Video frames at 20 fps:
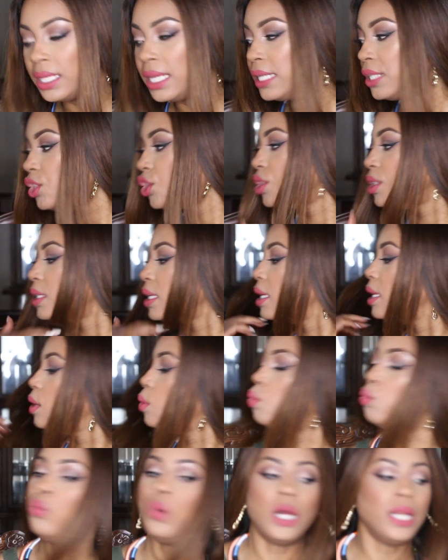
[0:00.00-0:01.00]
let's
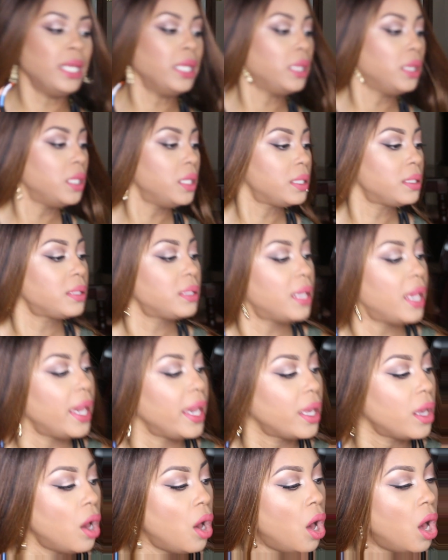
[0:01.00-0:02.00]
see what it looks
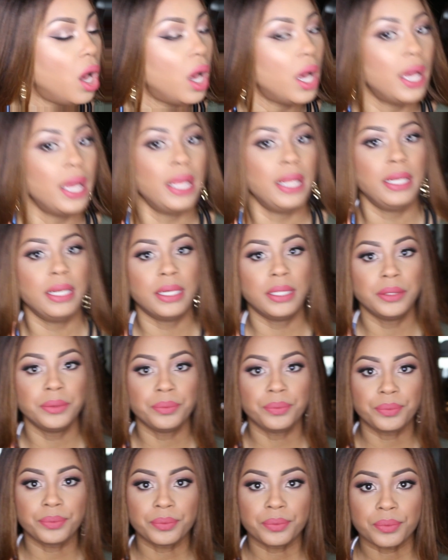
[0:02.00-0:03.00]
like on
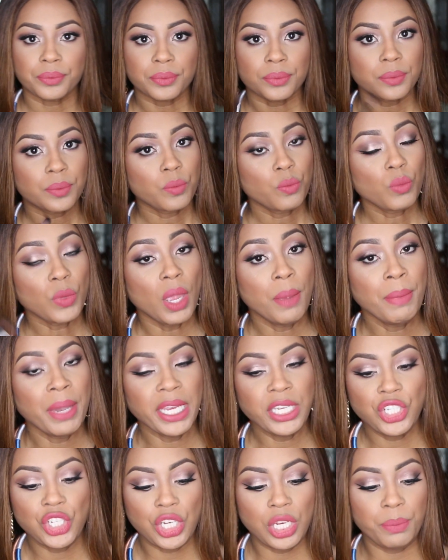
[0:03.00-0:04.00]

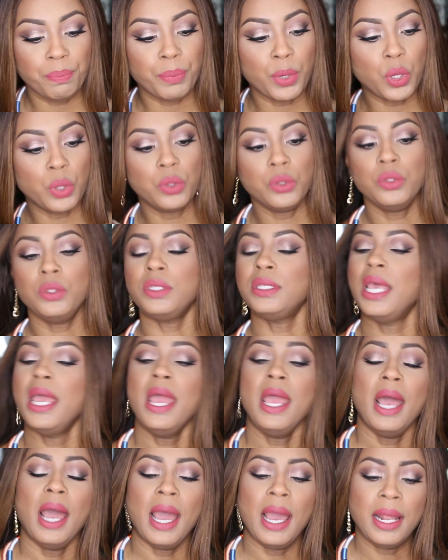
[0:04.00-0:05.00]
my cheekbones.
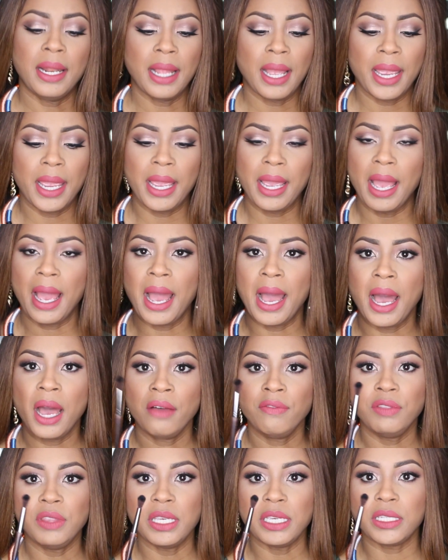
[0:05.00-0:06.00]
And I
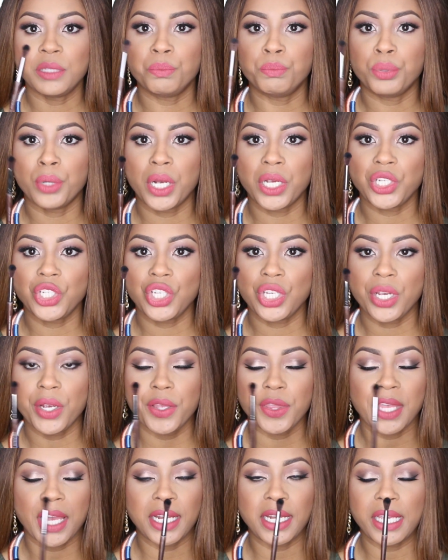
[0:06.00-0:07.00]
have this brush
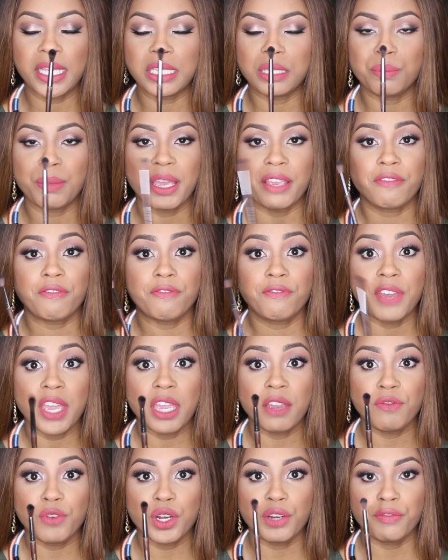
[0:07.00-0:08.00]
here that is my
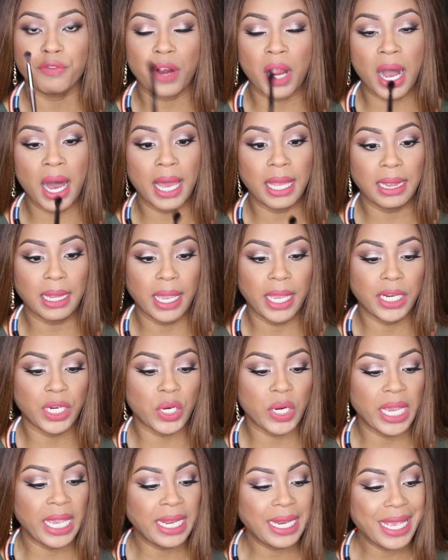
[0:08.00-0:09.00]
favorite for
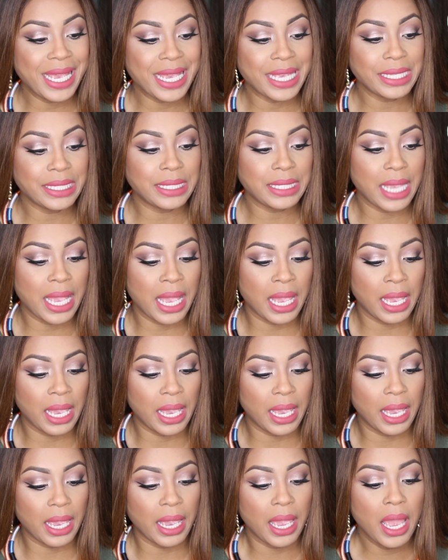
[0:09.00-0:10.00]
highlighter. It is
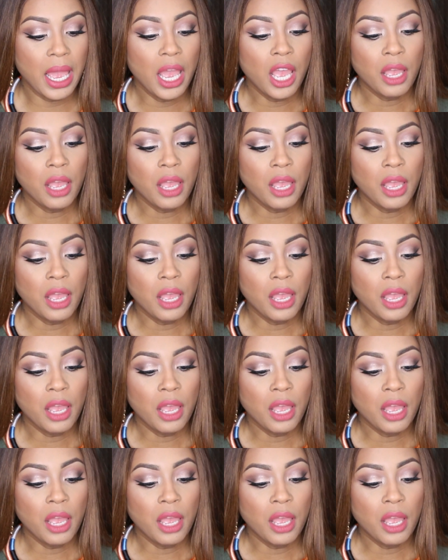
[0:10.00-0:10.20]
a